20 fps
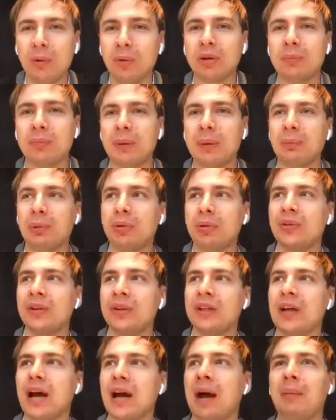Why would
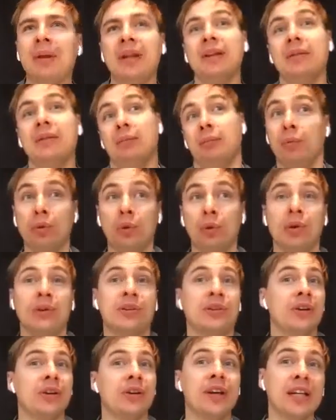people need, I mean,
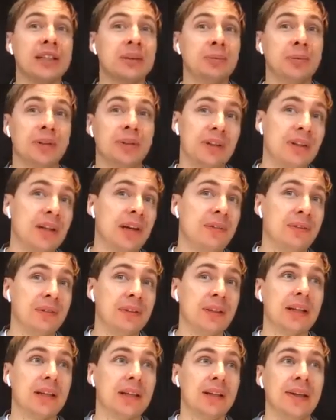
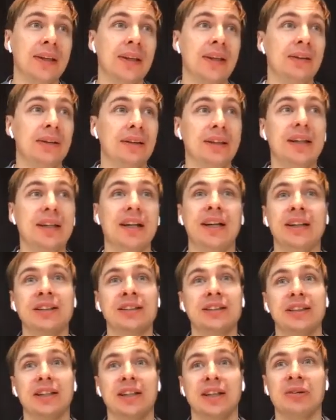multi-orgasmity definitely
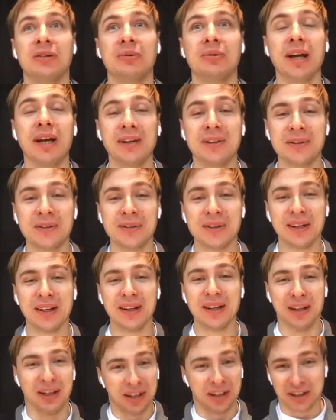is a
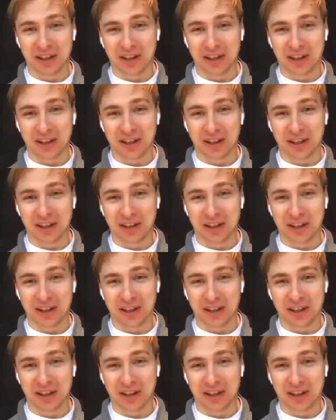great